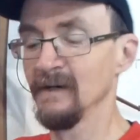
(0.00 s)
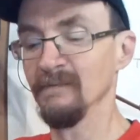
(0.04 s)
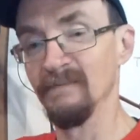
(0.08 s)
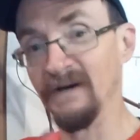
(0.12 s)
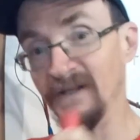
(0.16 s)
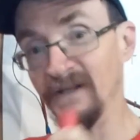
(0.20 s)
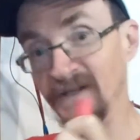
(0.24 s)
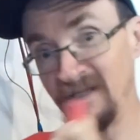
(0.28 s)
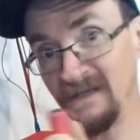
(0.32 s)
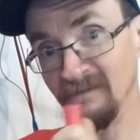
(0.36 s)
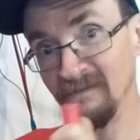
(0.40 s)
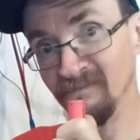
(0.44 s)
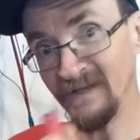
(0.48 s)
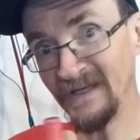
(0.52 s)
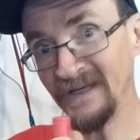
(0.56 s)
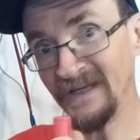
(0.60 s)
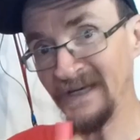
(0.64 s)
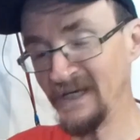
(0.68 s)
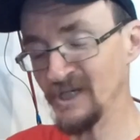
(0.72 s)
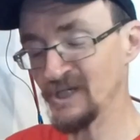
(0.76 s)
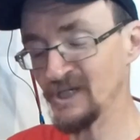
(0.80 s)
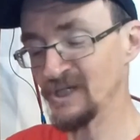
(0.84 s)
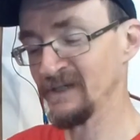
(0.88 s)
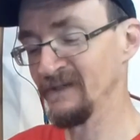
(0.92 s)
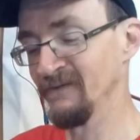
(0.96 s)
but the
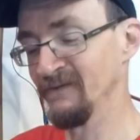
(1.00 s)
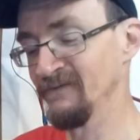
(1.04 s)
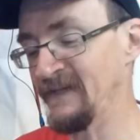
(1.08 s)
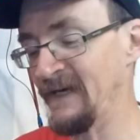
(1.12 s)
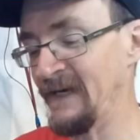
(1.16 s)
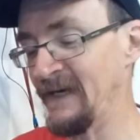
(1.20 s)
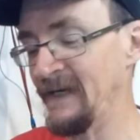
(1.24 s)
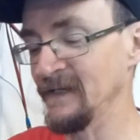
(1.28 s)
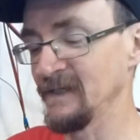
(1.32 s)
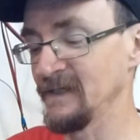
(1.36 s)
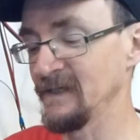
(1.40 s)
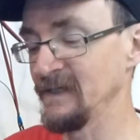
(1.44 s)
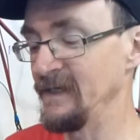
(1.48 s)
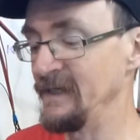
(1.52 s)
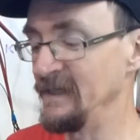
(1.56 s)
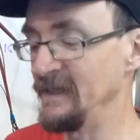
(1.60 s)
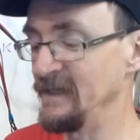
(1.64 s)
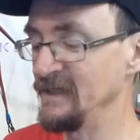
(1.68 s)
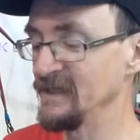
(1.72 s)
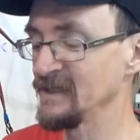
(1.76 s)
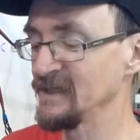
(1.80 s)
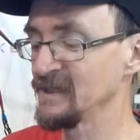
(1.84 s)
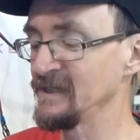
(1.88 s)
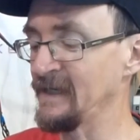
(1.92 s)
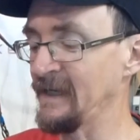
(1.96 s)
implication of that
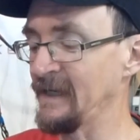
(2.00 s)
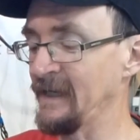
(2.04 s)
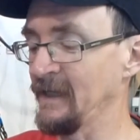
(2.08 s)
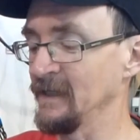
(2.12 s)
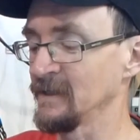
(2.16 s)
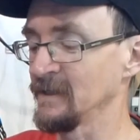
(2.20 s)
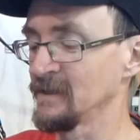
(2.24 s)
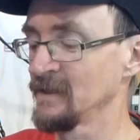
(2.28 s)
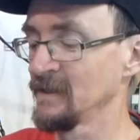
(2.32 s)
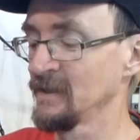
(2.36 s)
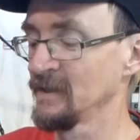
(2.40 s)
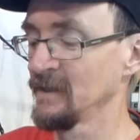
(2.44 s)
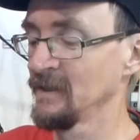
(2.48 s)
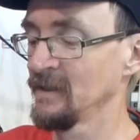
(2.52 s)
is that